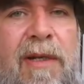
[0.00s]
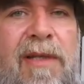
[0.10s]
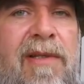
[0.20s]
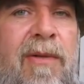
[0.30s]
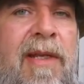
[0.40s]
it
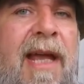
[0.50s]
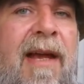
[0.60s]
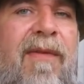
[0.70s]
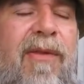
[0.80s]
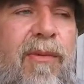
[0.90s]
at two and a
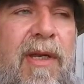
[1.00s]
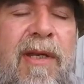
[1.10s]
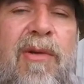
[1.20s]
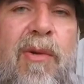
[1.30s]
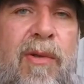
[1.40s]
half, three
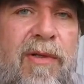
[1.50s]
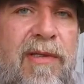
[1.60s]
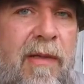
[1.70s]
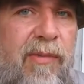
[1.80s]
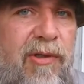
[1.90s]
in cooler
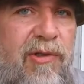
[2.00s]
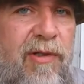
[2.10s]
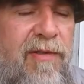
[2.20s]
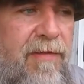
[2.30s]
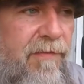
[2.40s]

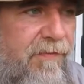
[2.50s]
temperatures.